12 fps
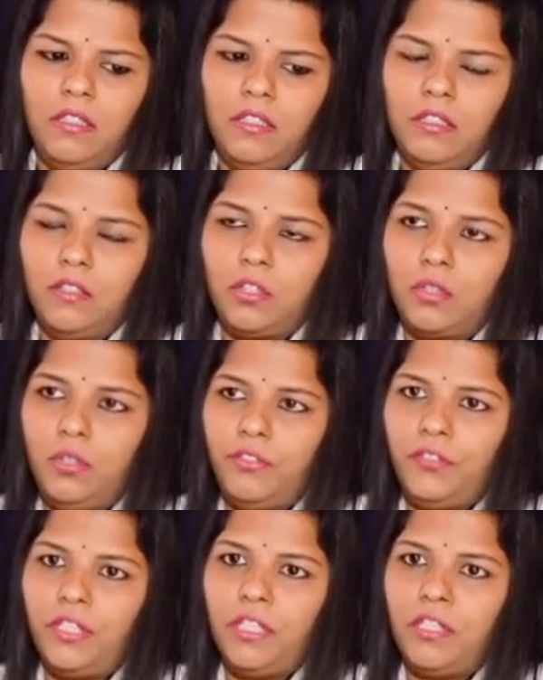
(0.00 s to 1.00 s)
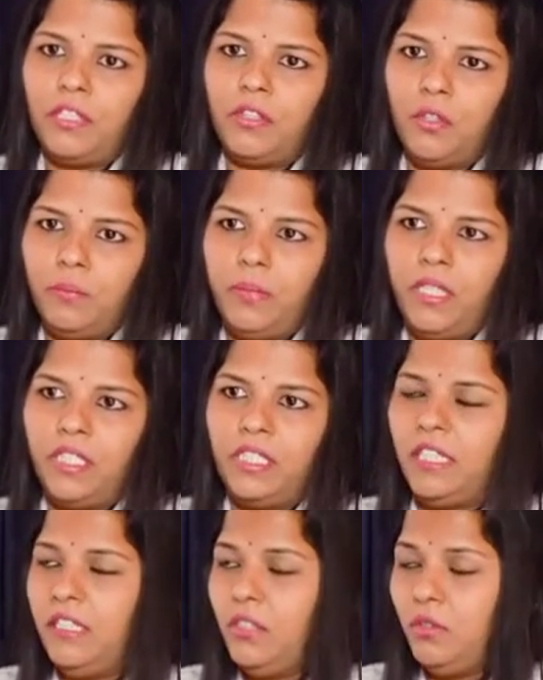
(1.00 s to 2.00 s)
So if you are obese
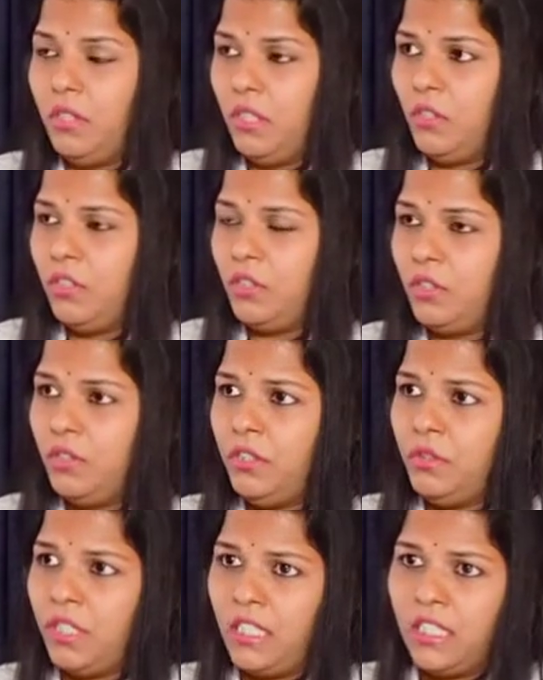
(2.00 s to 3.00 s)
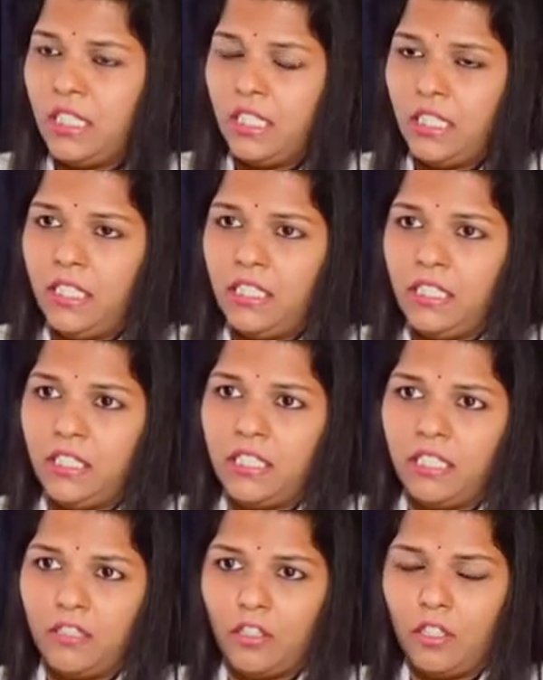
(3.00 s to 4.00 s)
and today also you are courageous
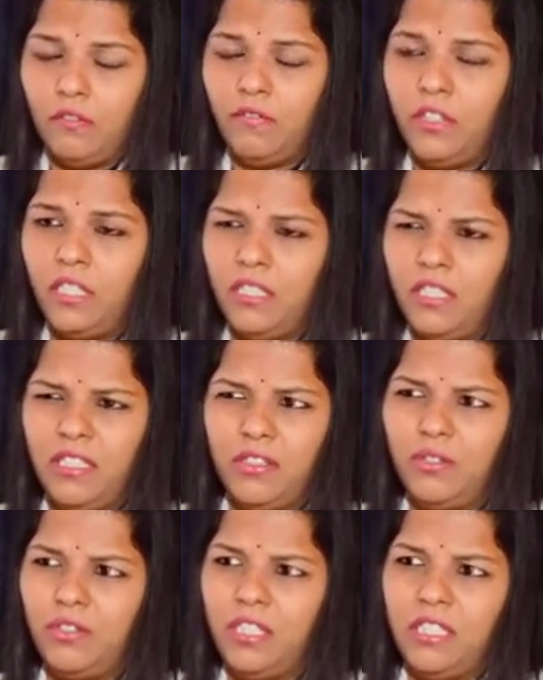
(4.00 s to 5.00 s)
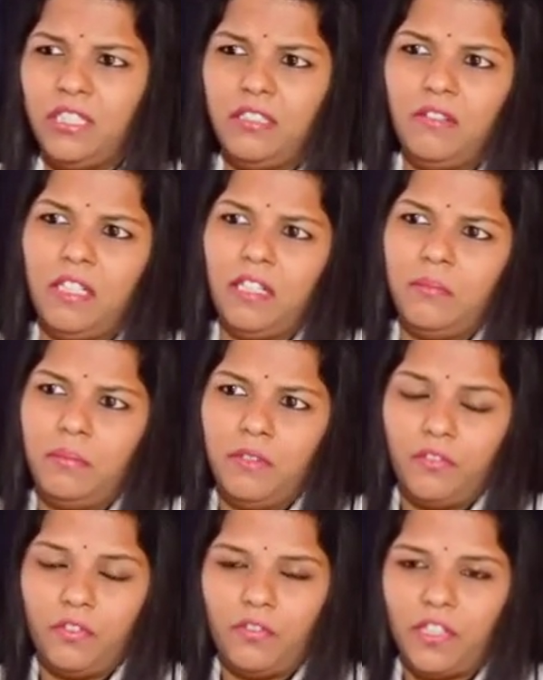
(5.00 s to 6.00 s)
and confident that, oh, nothing will happen
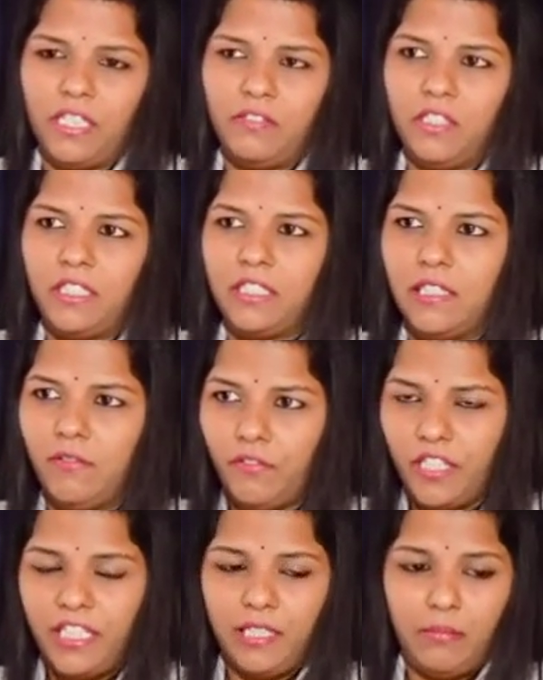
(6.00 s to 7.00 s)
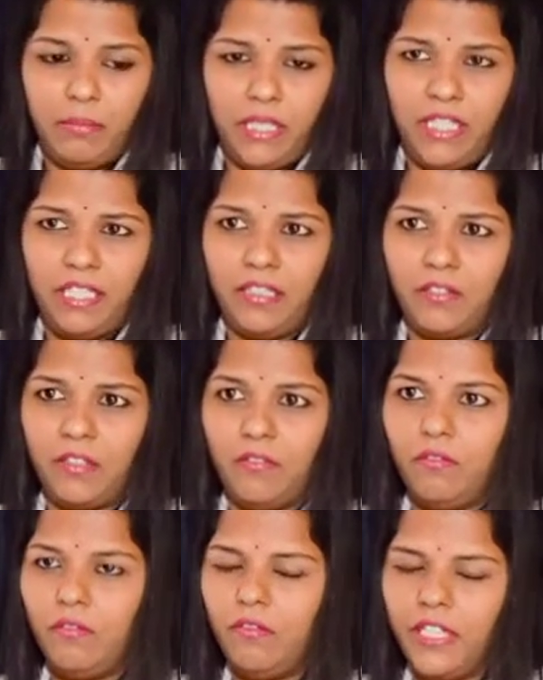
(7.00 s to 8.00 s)
for 5 years, I am fine, I am bearing a
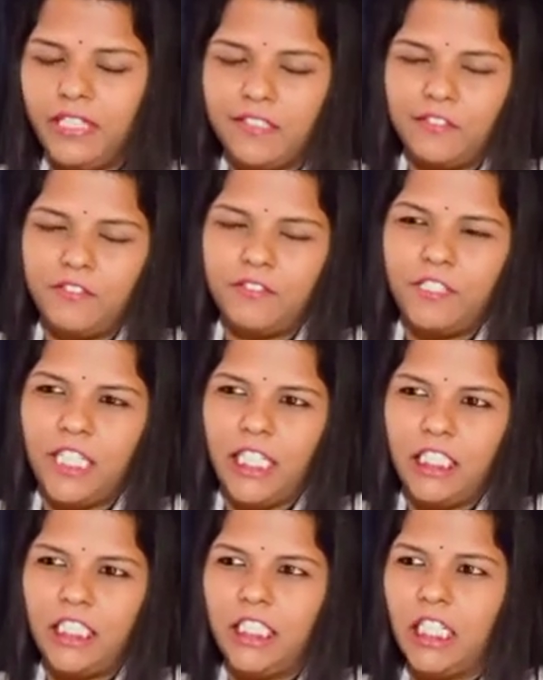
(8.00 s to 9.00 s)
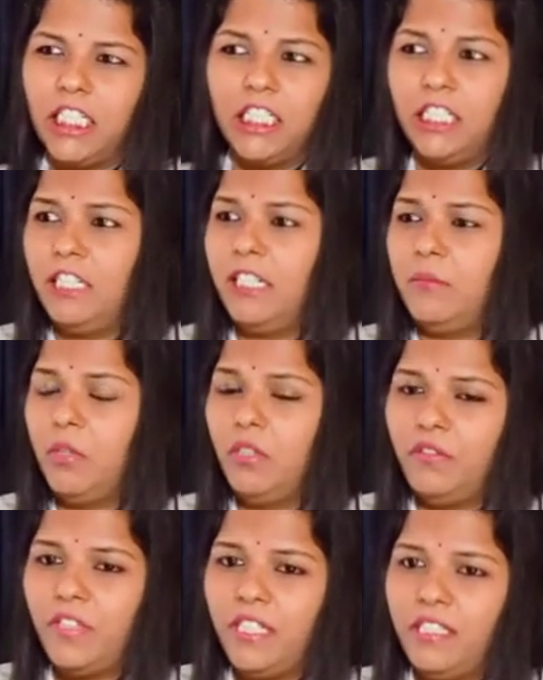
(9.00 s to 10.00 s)
weight of 90, 100, I am all
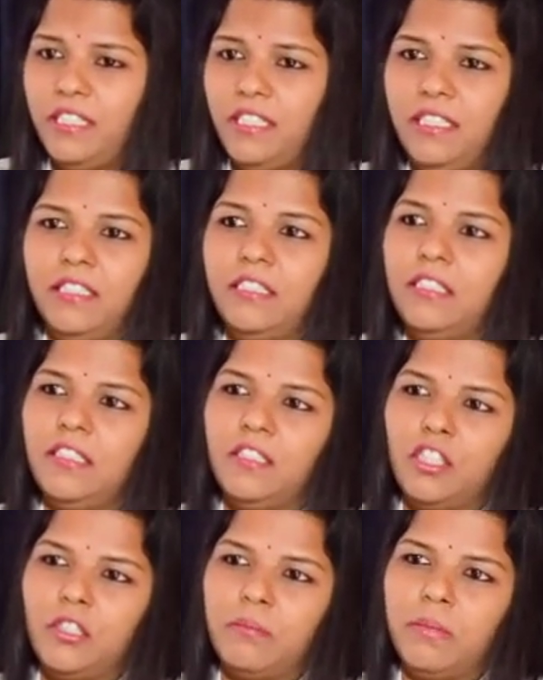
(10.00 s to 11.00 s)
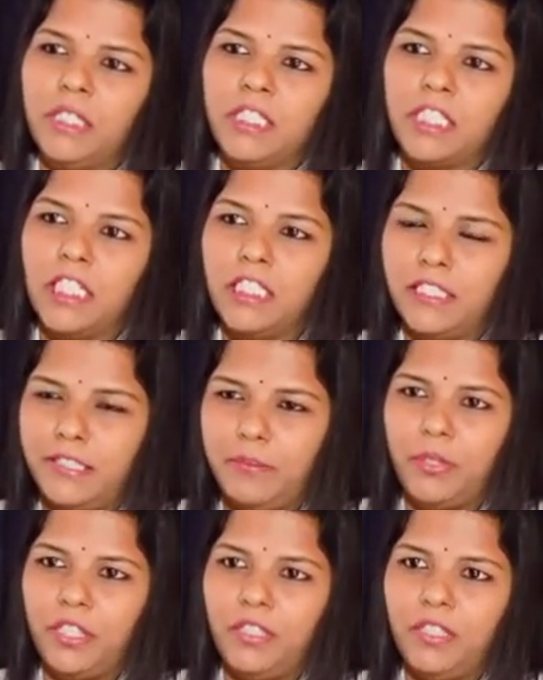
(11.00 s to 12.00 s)
fine. This is your
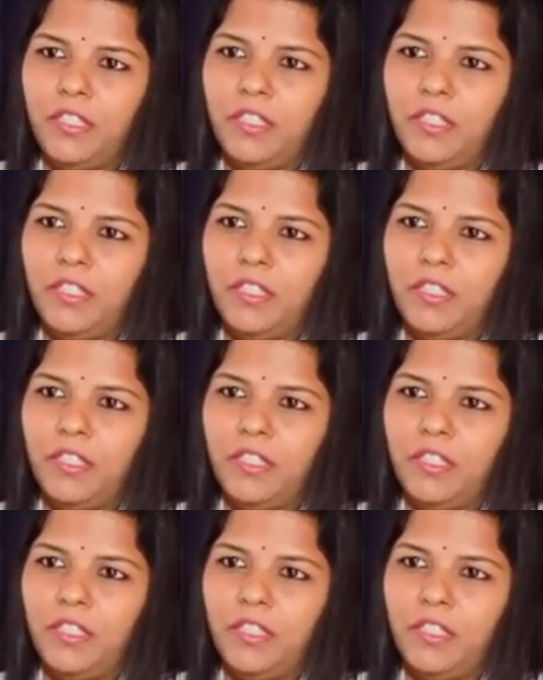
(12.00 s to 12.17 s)
misconception.